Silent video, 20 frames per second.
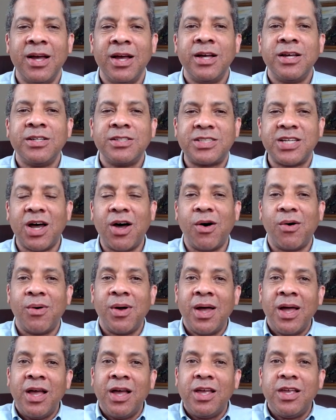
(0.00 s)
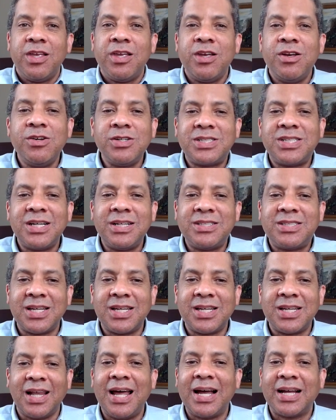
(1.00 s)
So you should
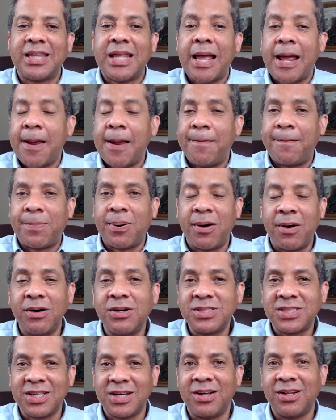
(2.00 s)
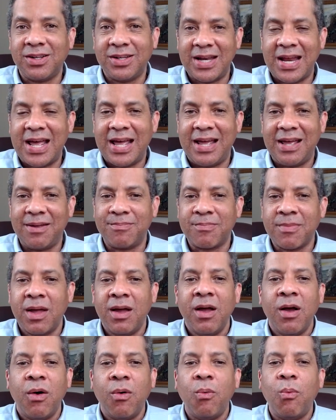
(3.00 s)
select a personal name
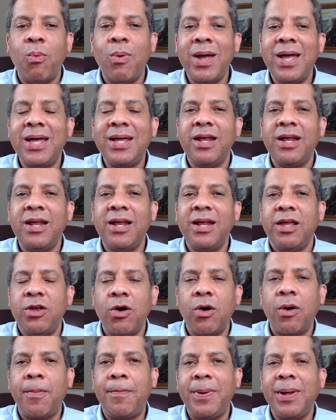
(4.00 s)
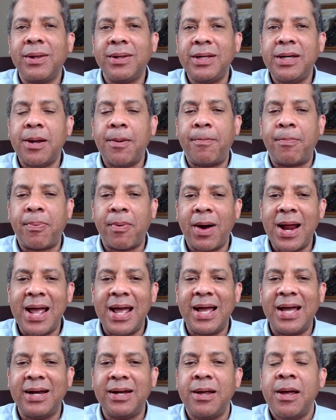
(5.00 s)
when you're building a
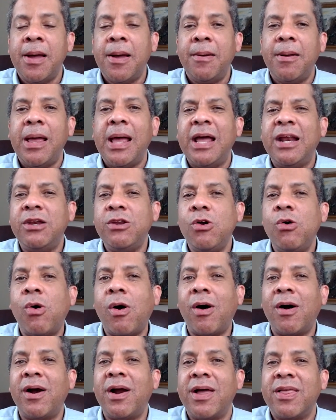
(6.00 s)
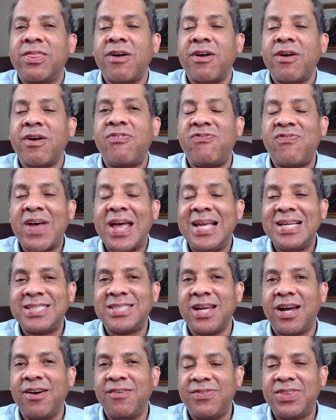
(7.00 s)
brand and you are the face
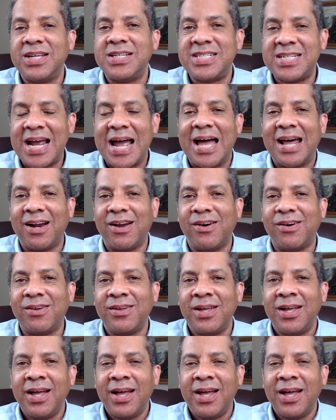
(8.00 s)
of the channel.